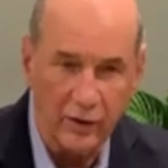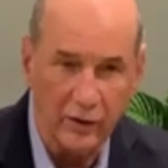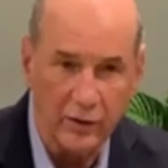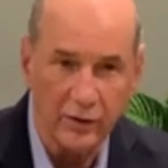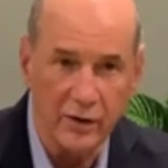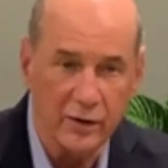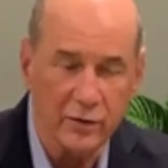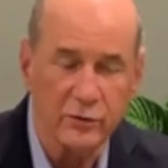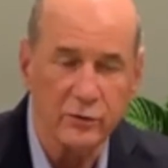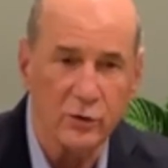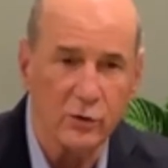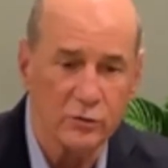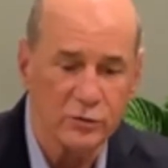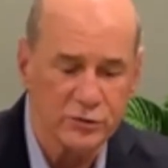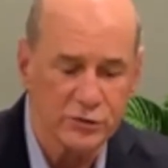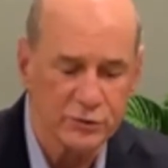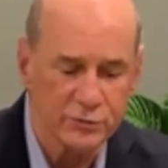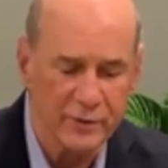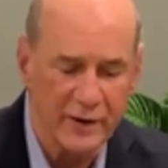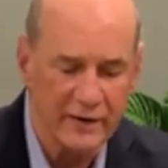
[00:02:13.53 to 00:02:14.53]
Another
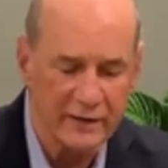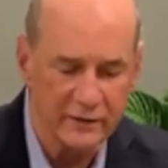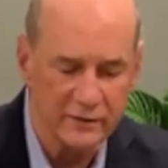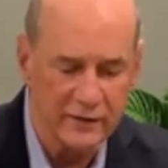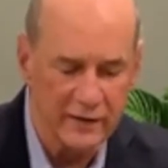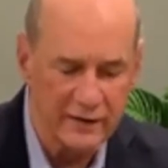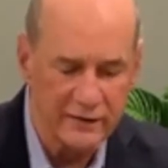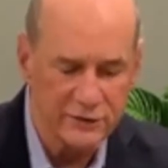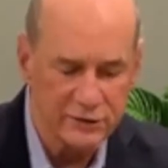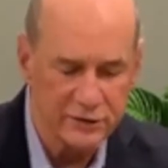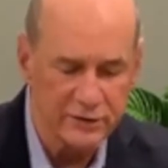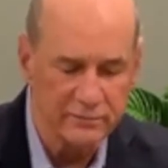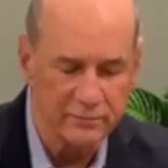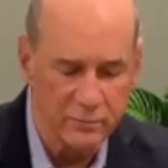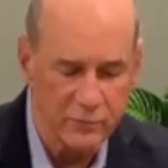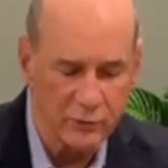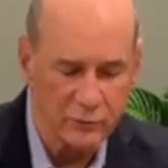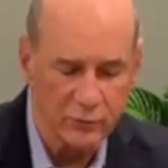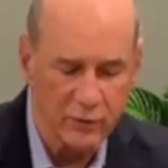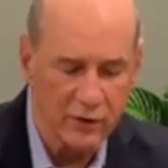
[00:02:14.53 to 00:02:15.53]
OSHA
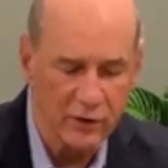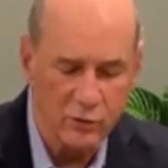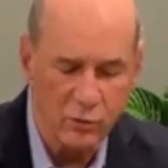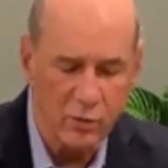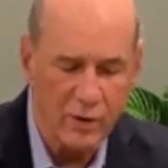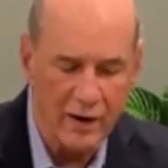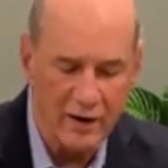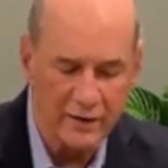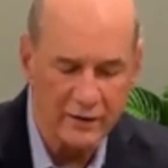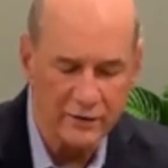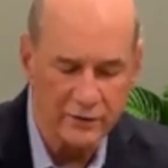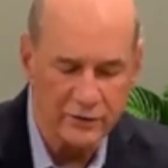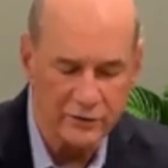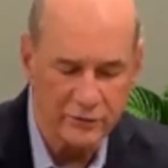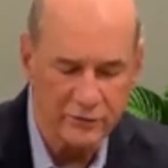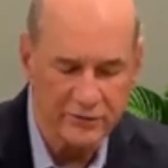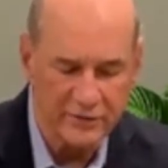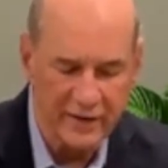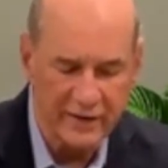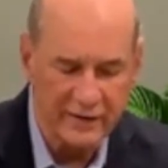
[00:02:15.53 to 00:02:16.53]
regulation
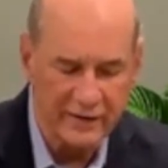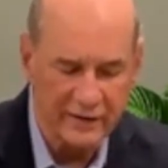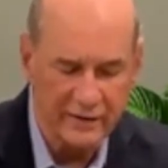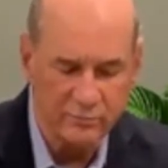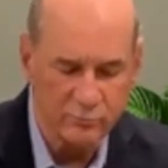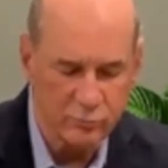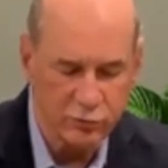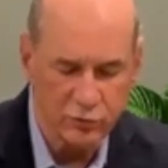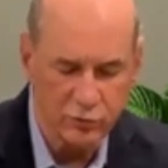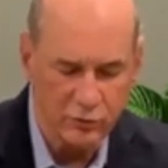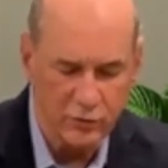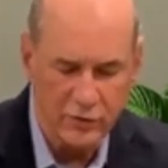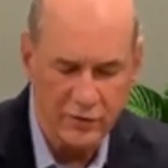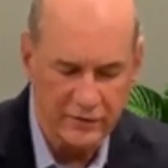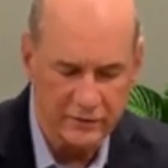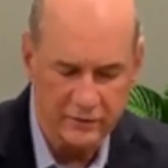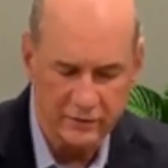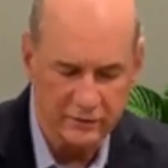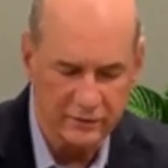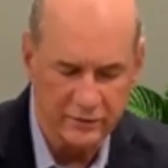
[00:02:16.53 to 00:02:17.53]
requires that an
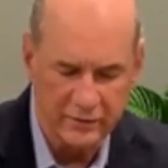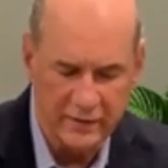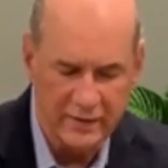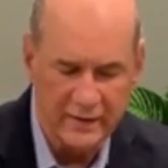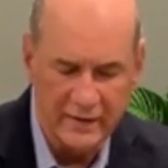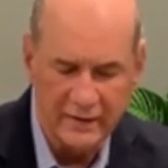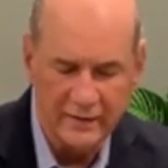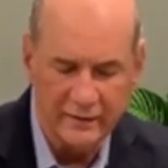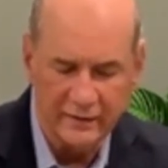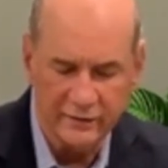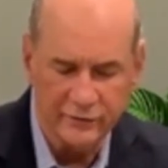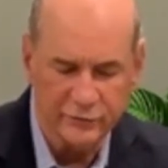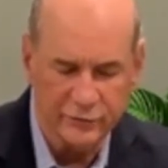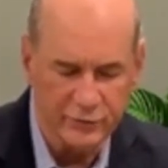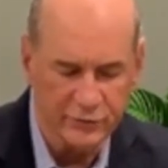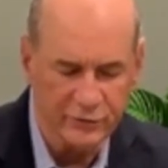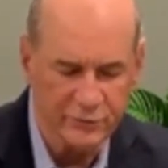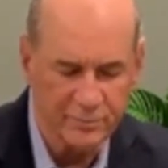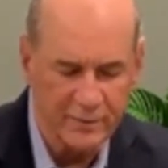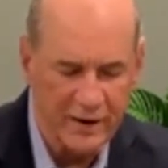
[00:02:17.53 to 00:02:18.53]
employer is
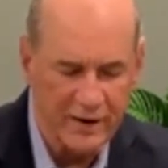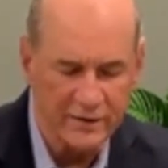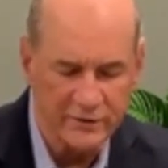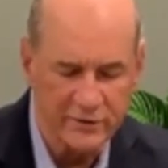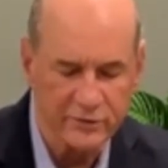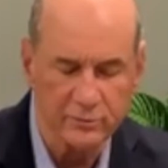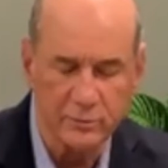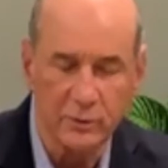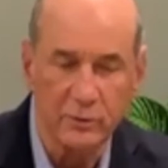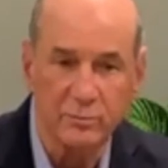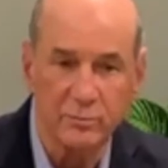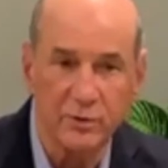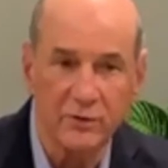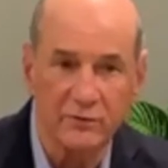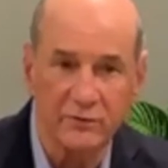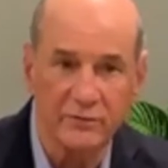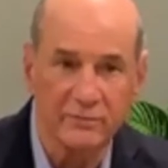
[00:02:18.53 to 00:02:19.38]
responsible